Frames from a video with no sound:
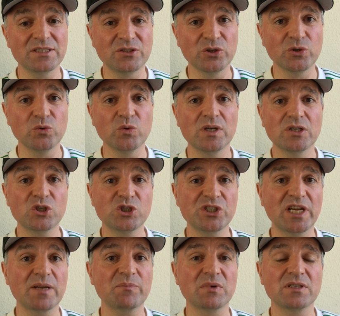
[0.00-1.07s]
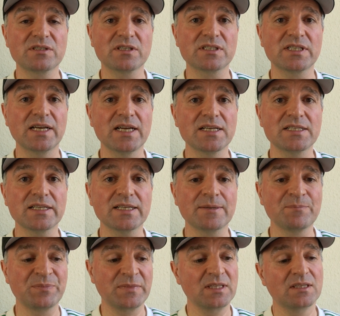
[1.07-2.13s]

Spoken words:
do shape society.